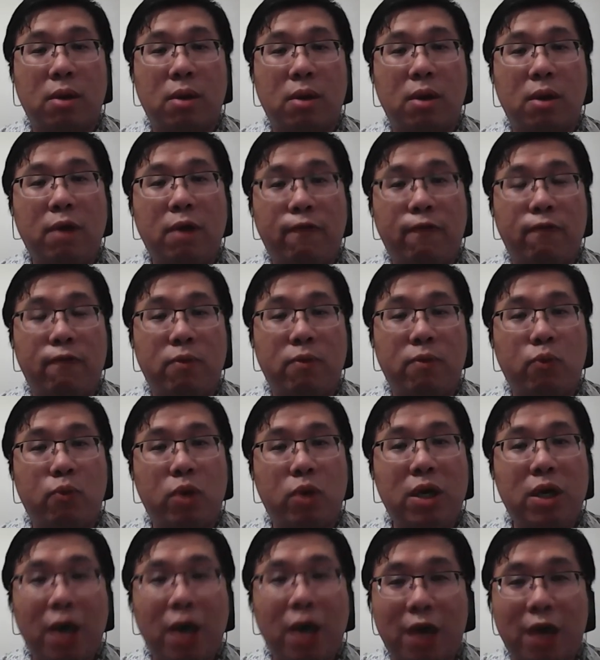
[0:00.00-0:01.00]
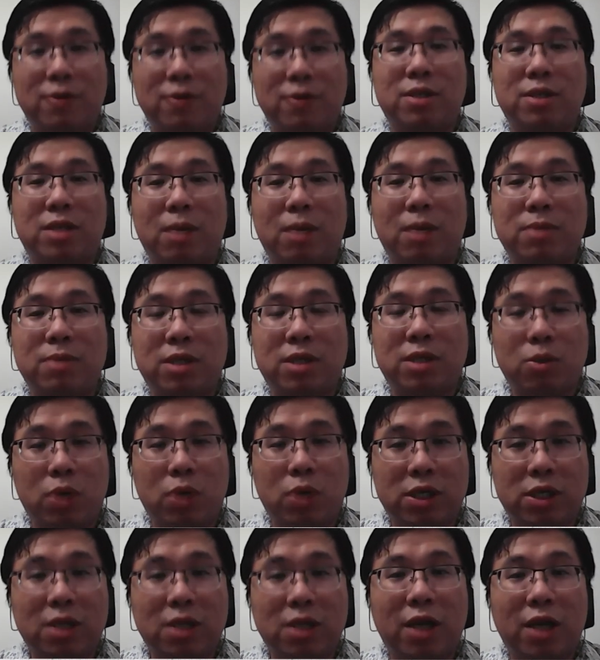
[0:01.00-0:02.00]
if we have some
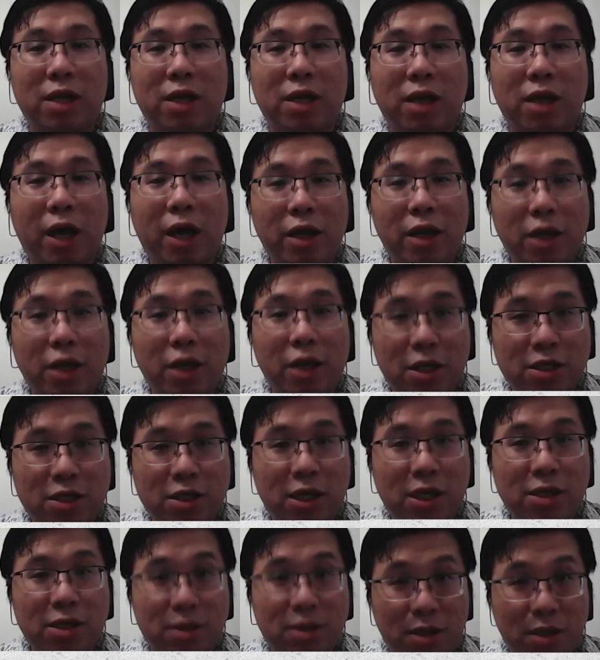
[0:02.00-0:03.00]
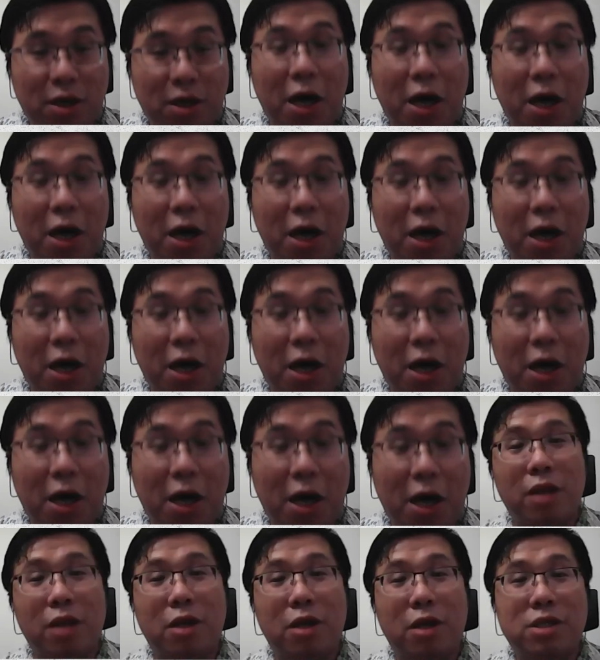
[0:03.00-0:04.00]
situation like the NHS, the current
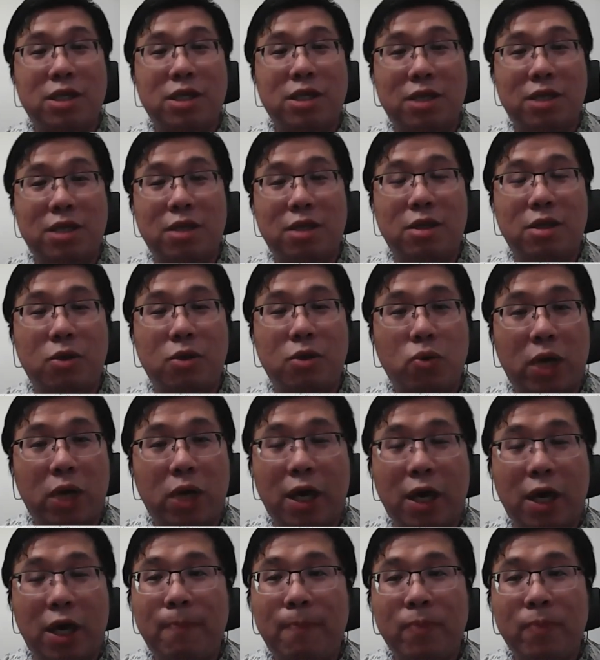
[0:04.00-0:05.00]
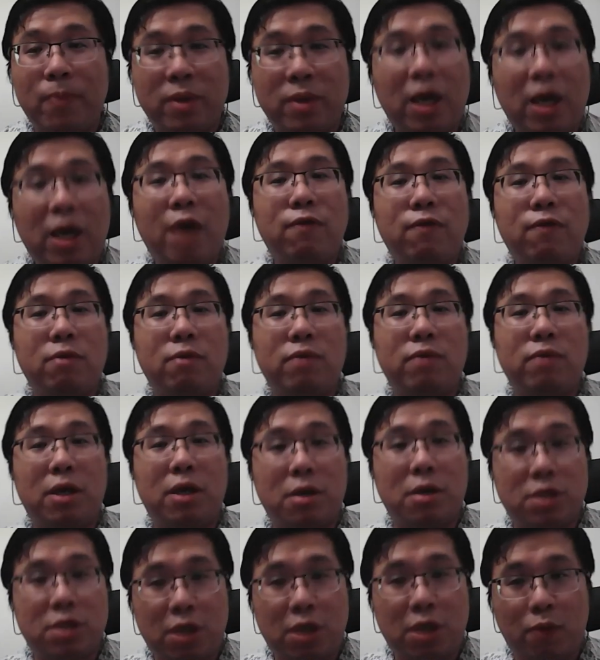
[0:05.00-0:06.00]
NHS in UK, they have to
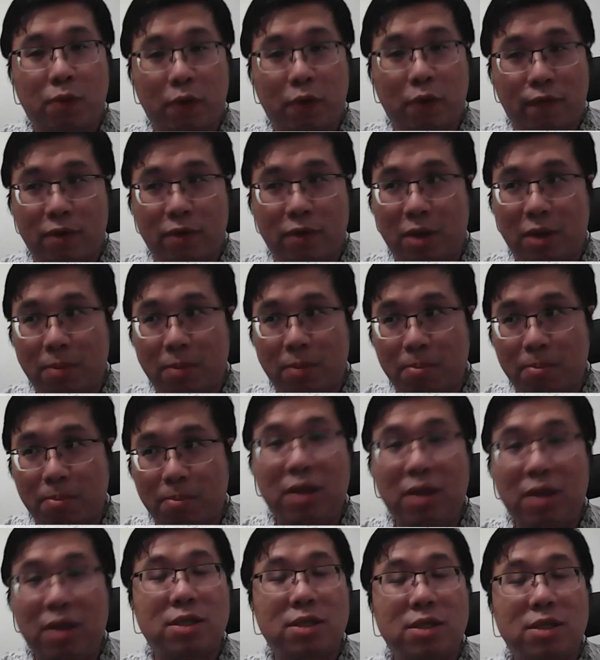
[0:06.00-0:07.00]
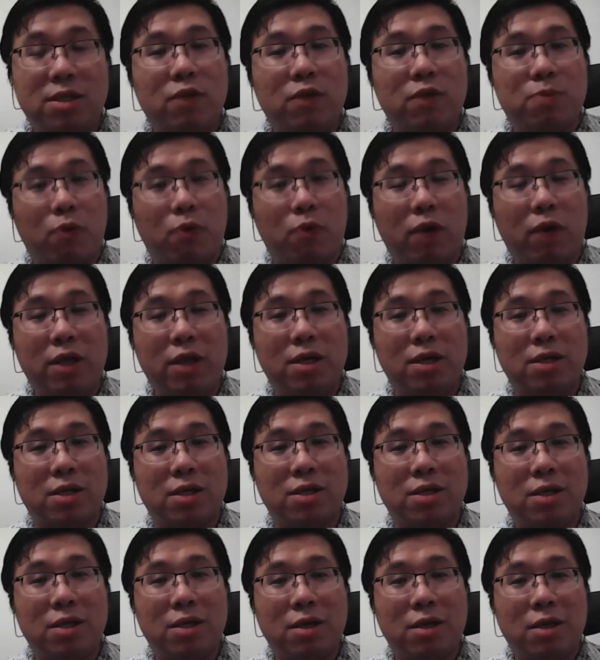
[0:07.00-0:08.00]
negotiate with many service
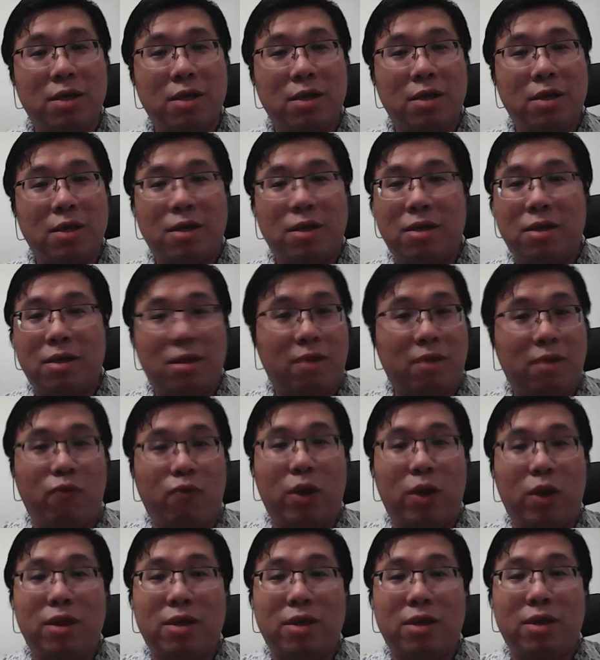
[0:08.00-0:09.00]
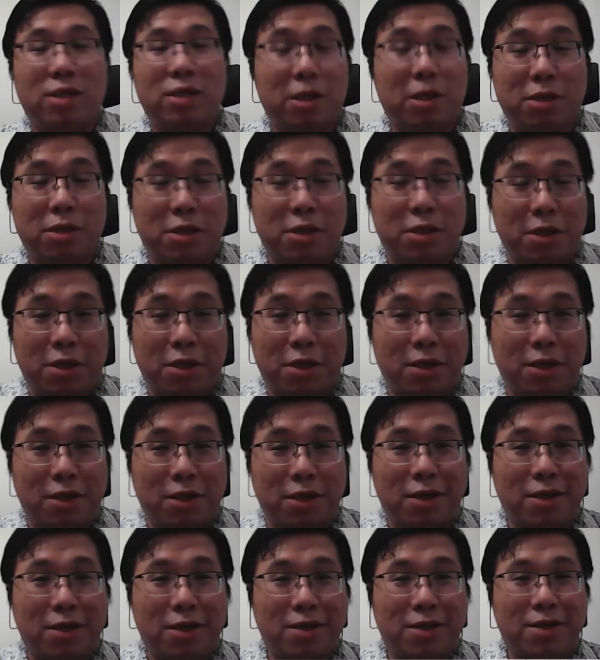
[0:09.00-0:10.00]
providers. When
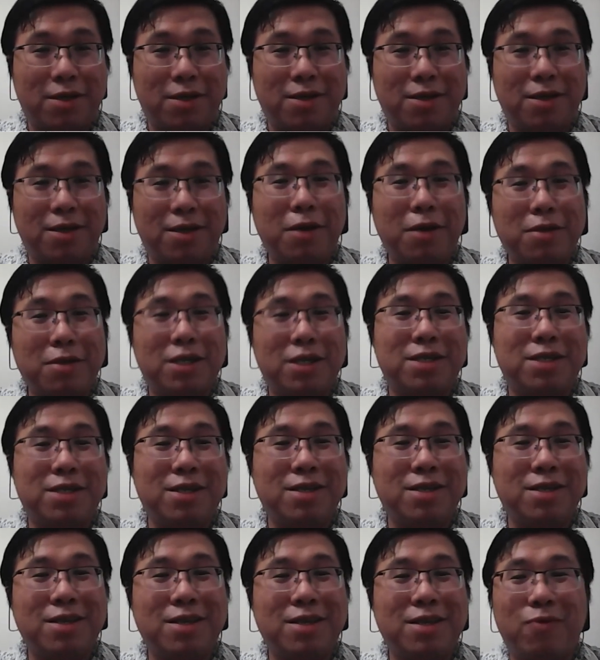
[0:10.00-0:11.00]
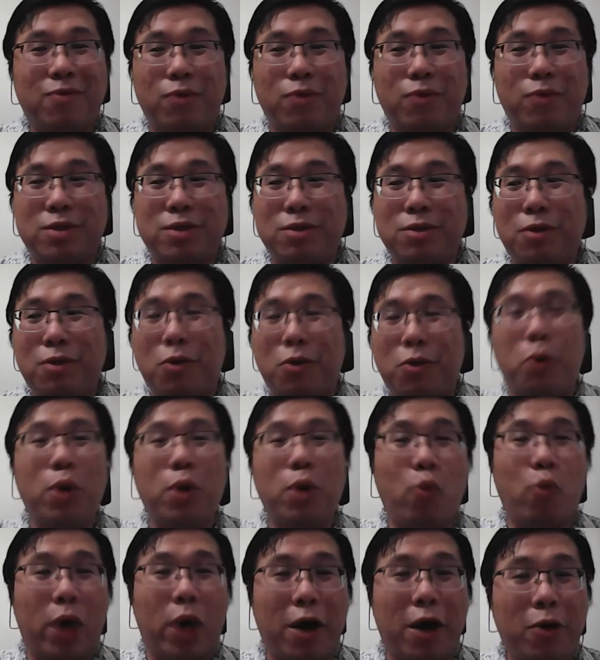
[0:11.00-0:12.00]
the negotiation was not
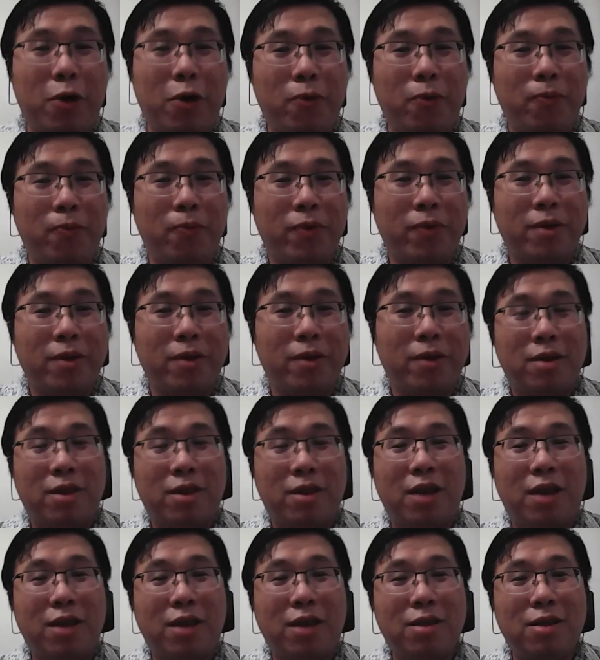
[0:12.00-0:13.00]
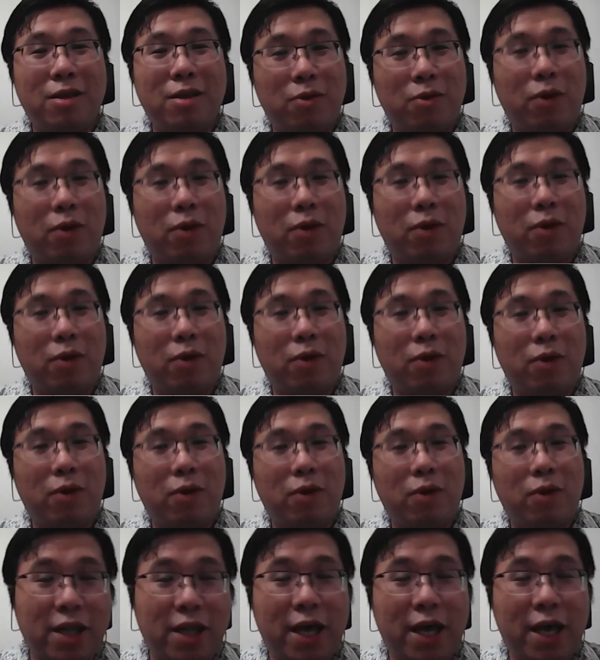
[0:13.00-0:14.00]
going well, then you have a lot of
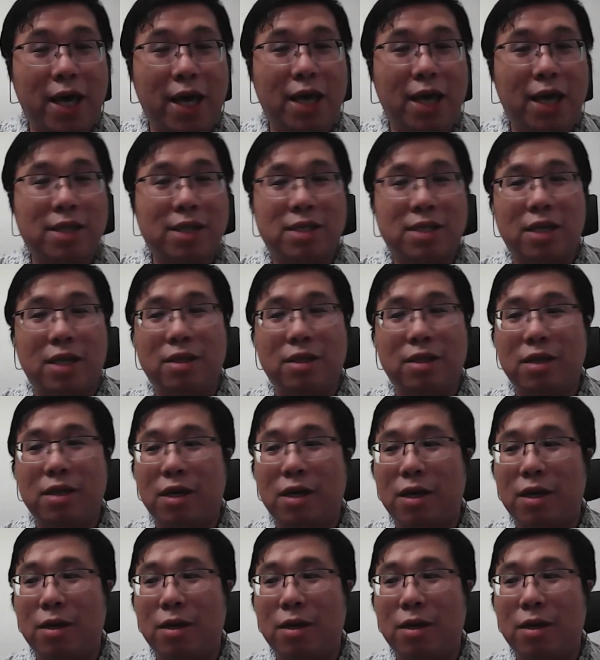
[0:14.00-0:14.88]
delays and